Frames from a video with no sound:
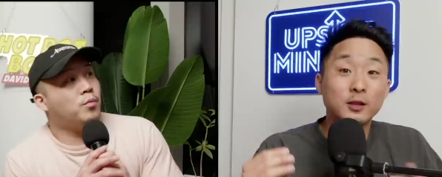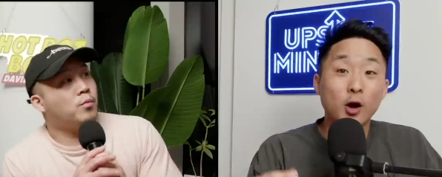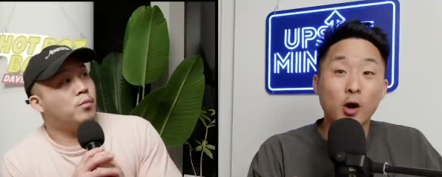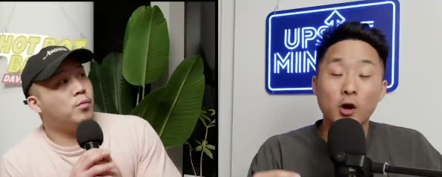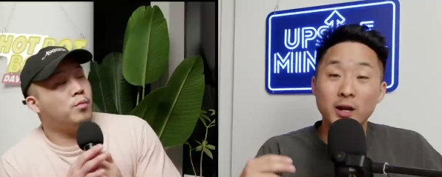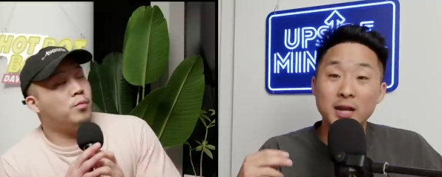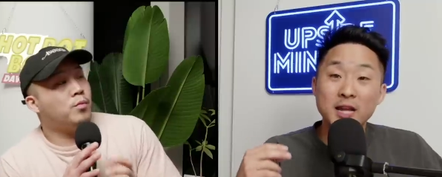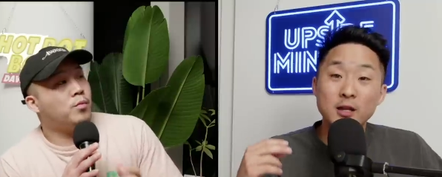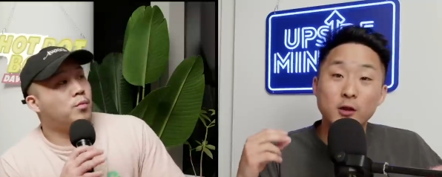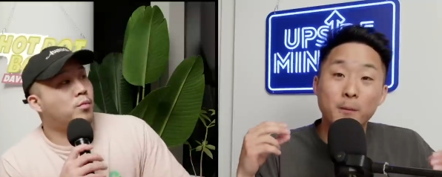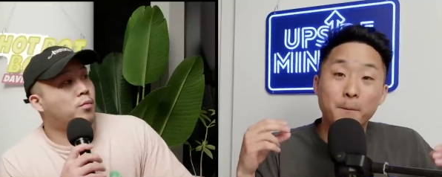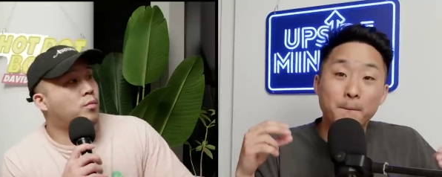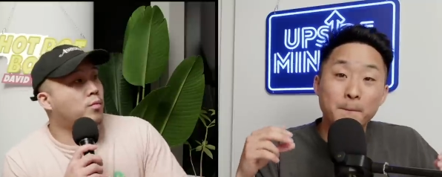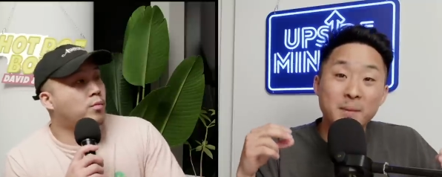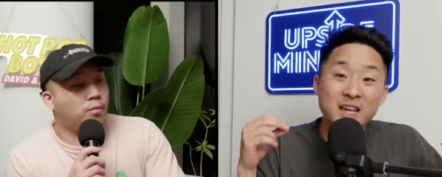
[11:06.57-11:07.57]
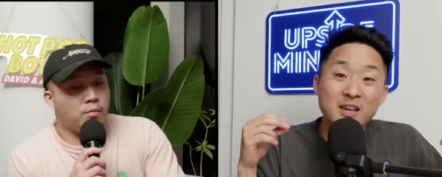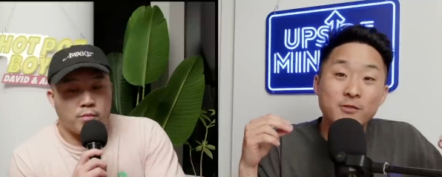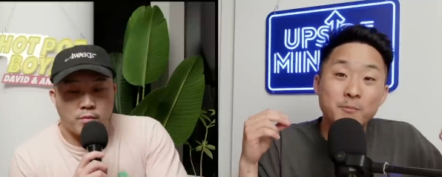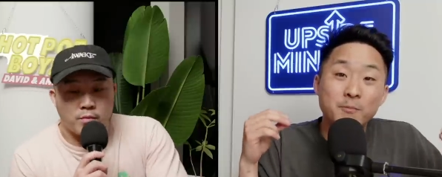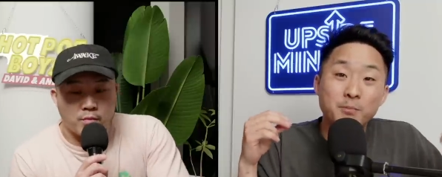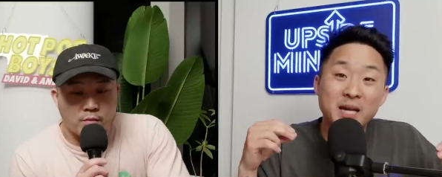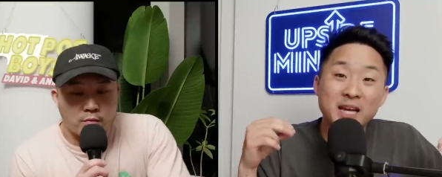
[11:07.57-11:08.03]
Speaker 1: there are either
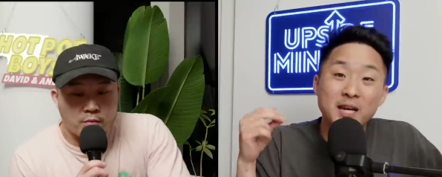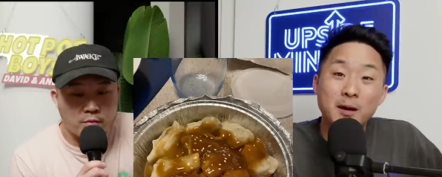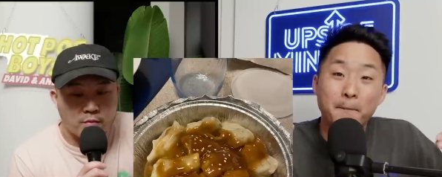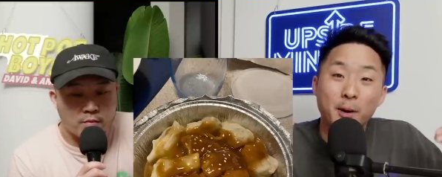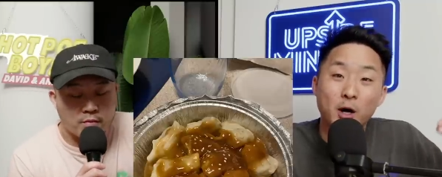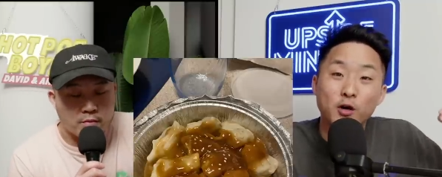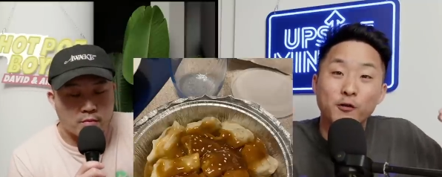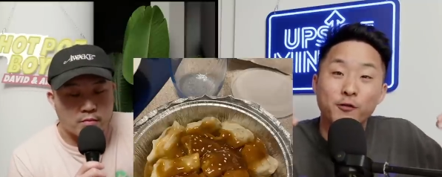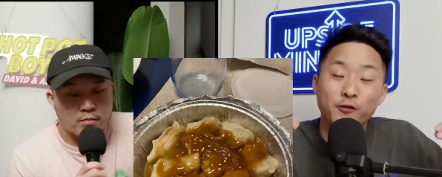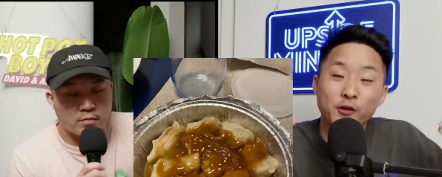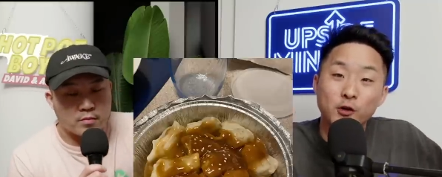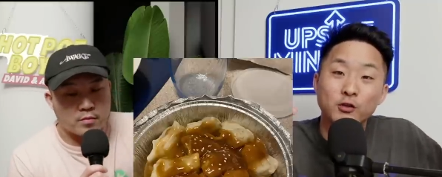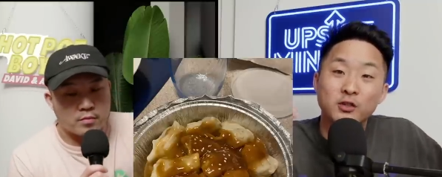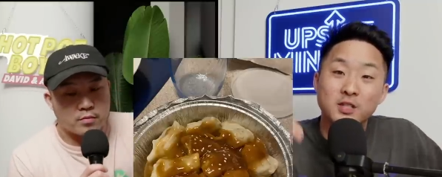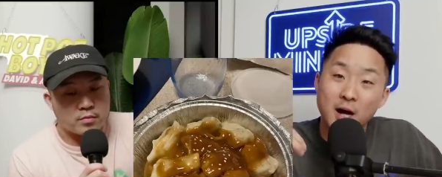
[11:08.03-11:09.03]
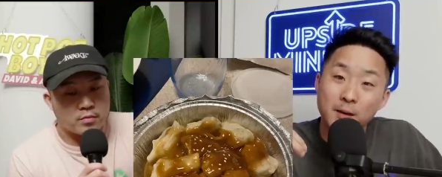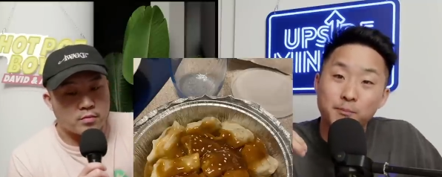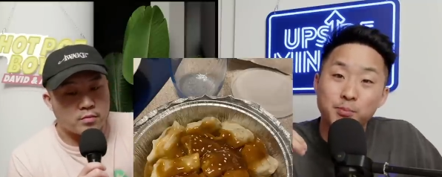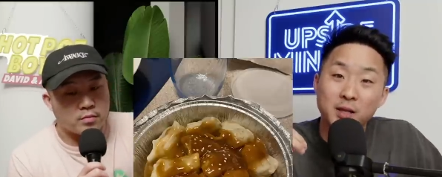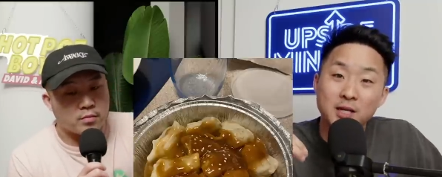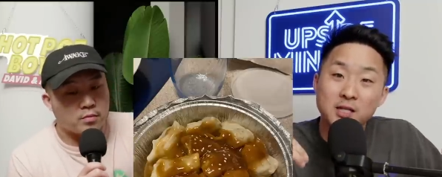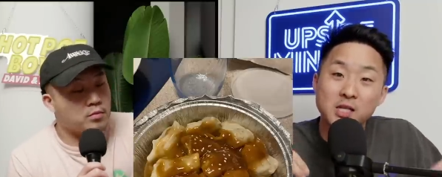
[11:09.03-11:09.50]
even peanut butter filled
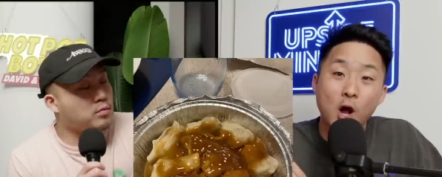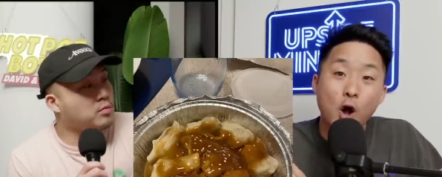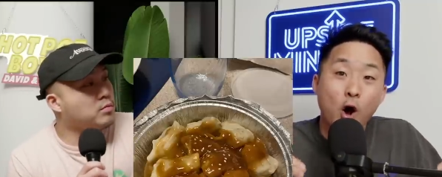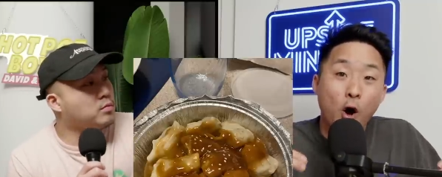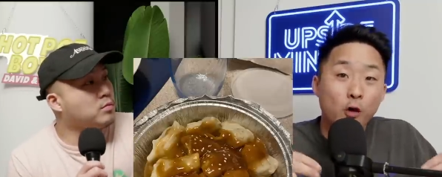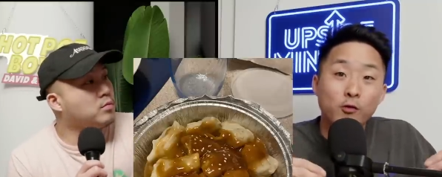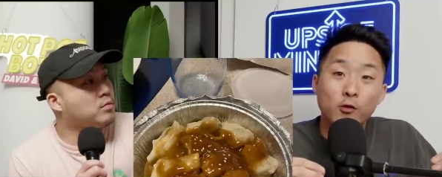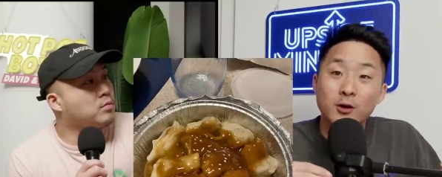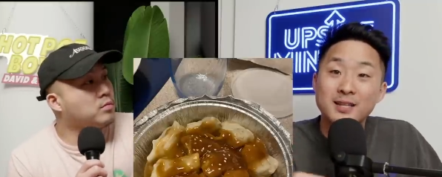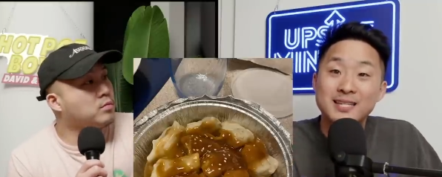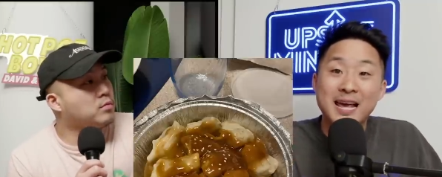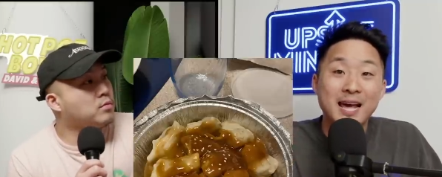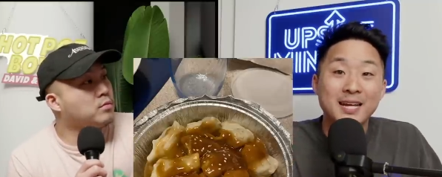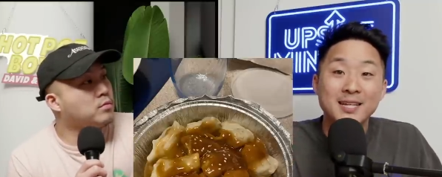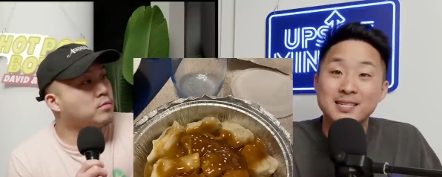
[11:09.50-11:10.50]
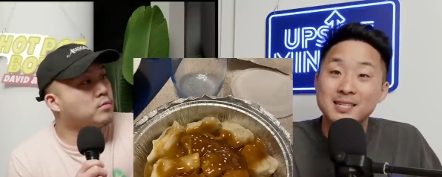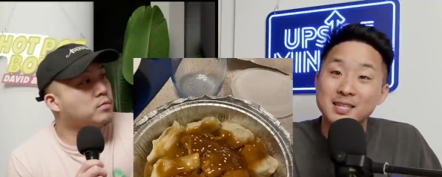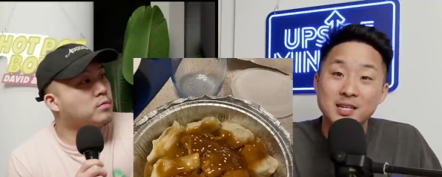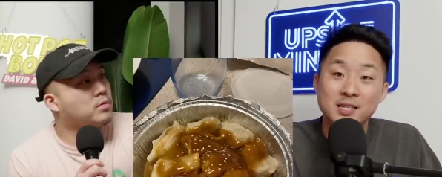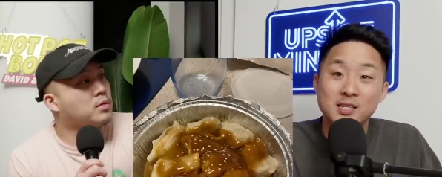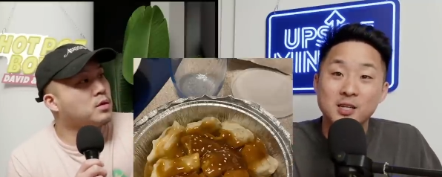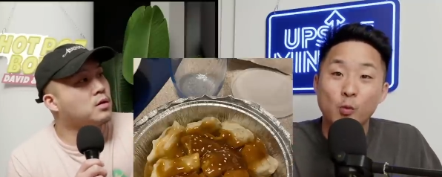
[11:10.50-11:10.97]
dumplings over in
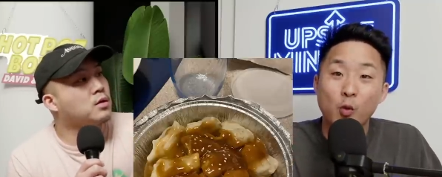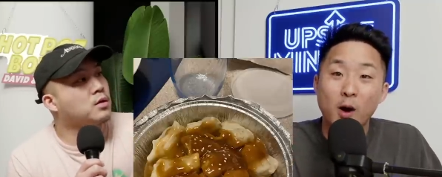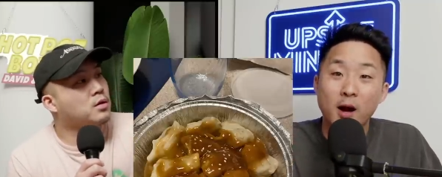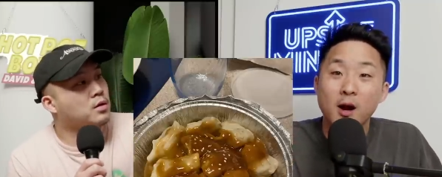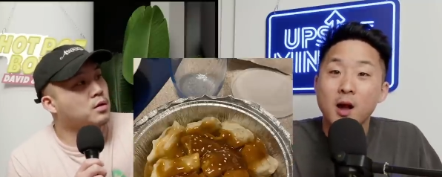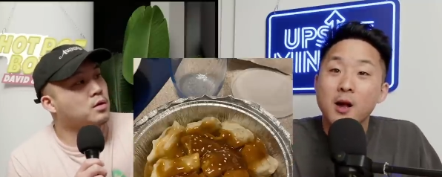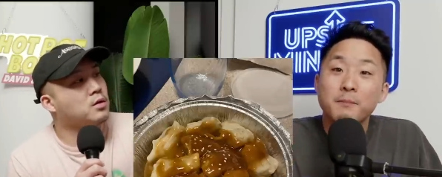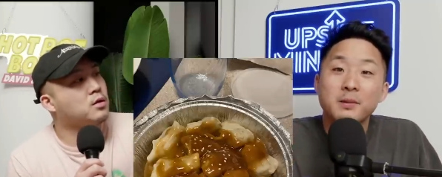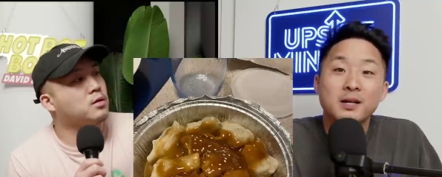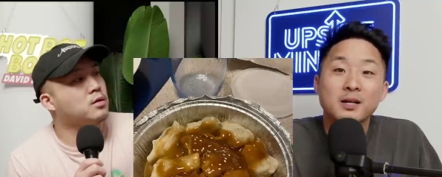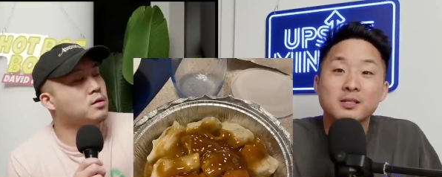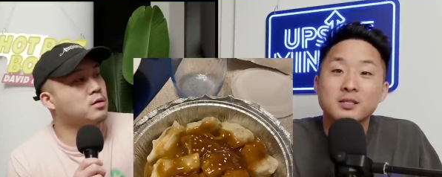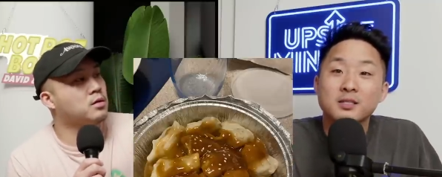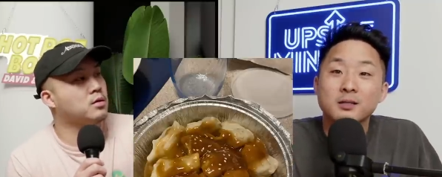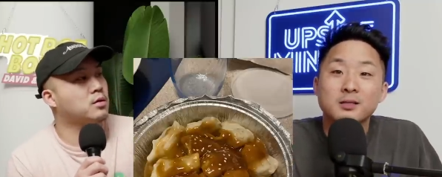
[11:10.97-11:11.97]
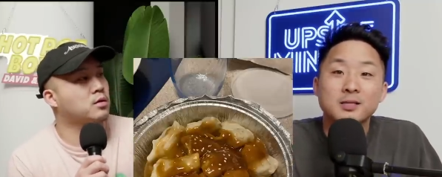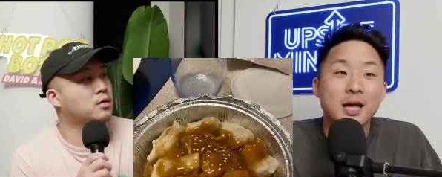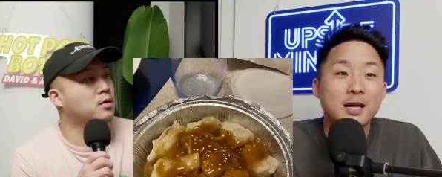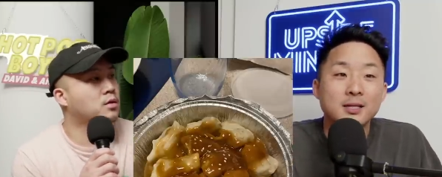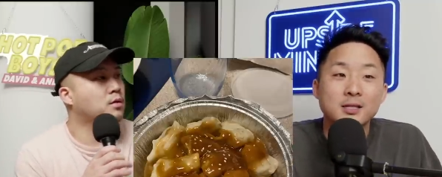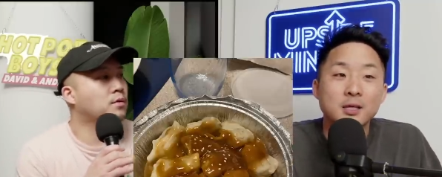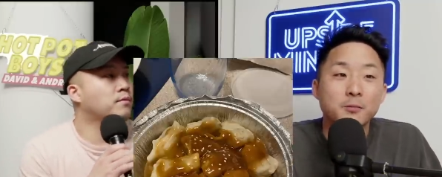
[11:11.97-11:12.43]
Tennessee somewhere because just
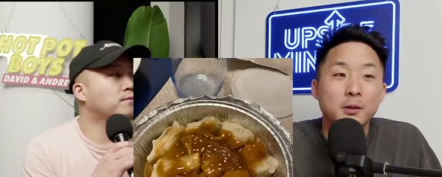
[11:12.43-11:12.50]
Tennessee